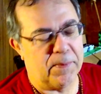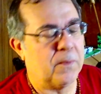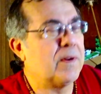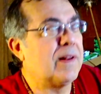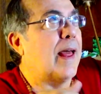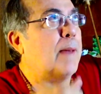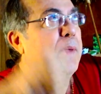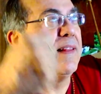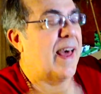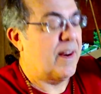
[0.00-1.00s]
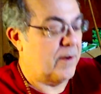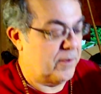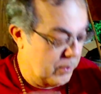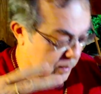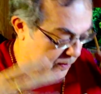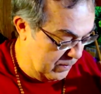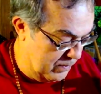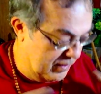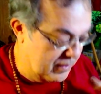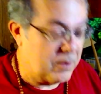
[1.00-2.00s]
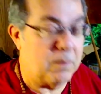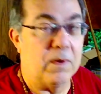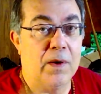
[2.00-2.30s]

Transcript: and we're climbing ladders and going through these little